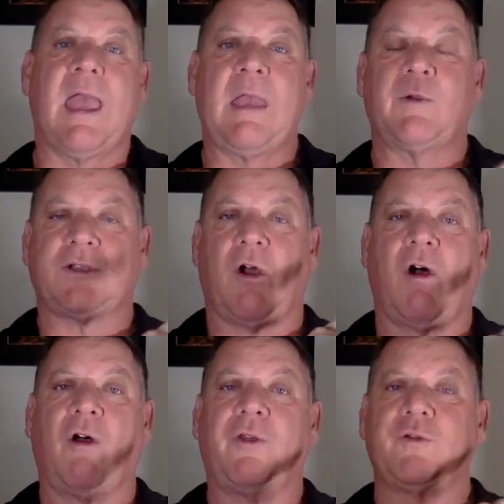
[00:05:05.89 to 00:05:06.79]
It was
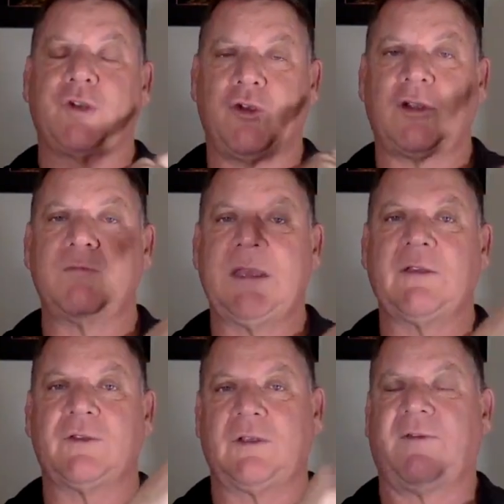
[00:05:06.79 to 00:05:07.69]
all those good
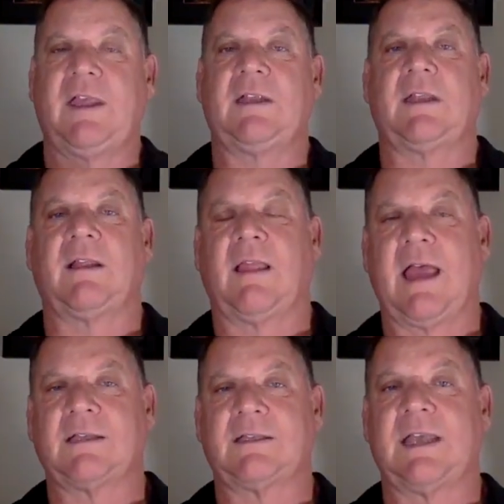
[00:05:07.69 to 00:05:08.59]
meals you've eaten in the
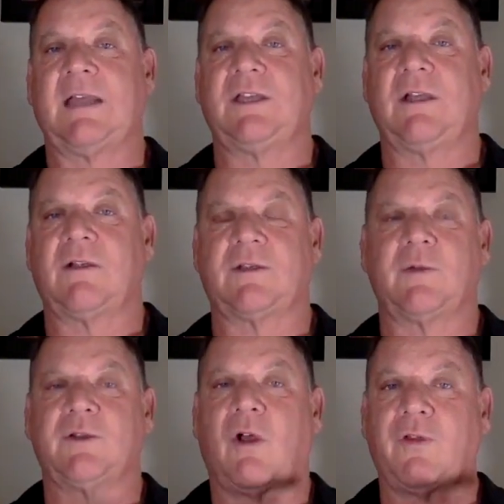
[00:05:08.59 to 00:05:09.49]
last 10 years.
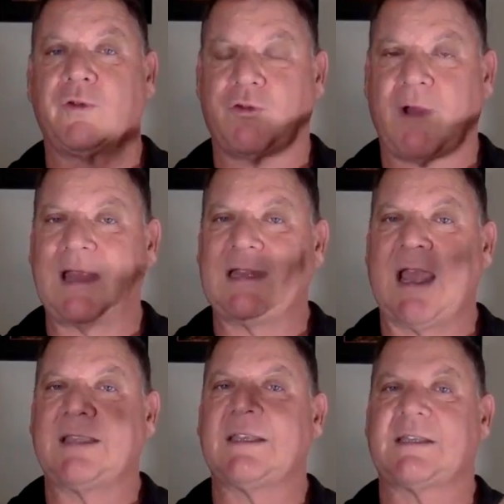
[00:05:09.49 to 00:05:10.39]
It was all those great
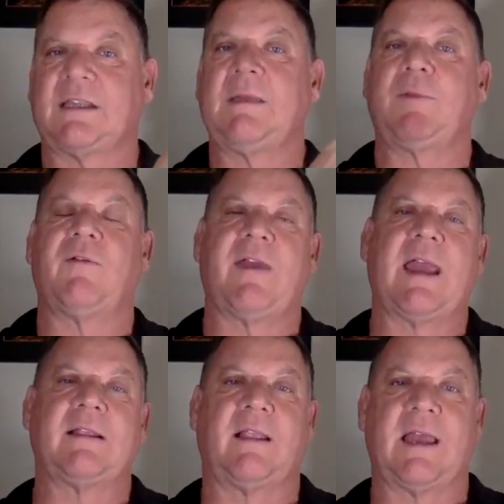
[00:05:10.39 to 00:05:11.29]
nights of sleep you've
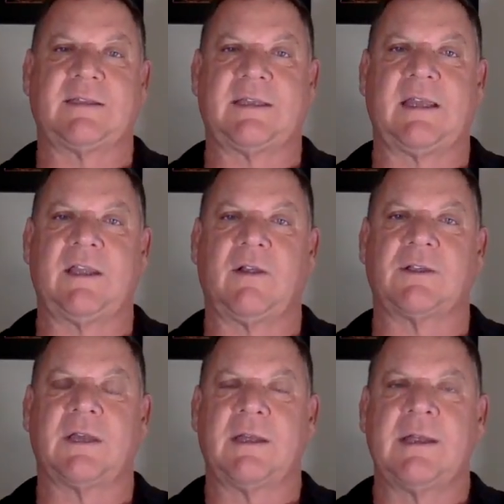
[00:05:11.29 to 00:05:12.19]
had in the last 10
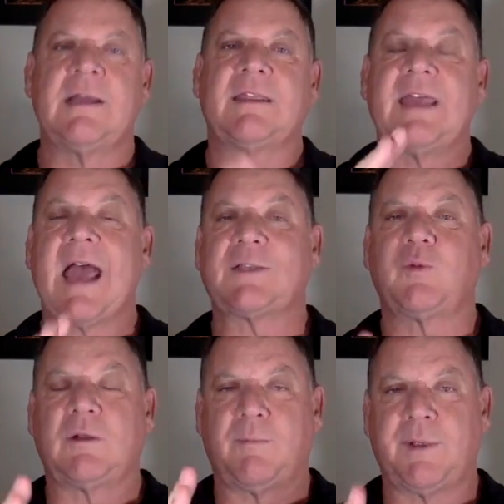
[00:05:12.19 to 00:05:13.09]
years.
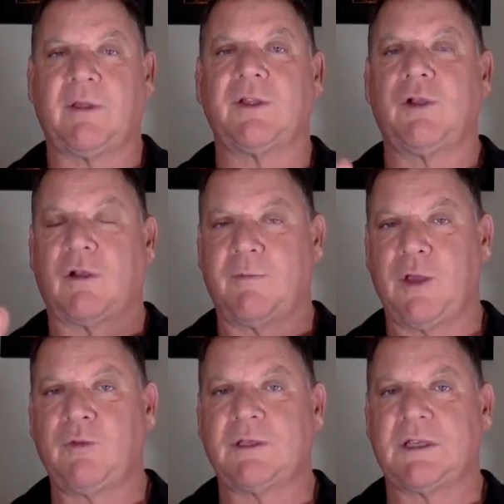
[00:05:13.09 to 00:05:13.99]
That's what built your
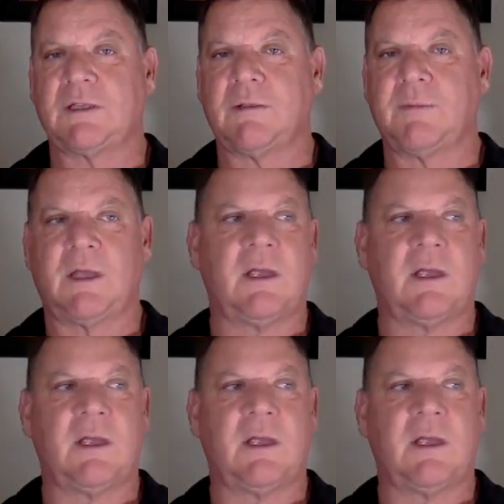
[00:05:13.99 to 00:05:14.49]
immune system.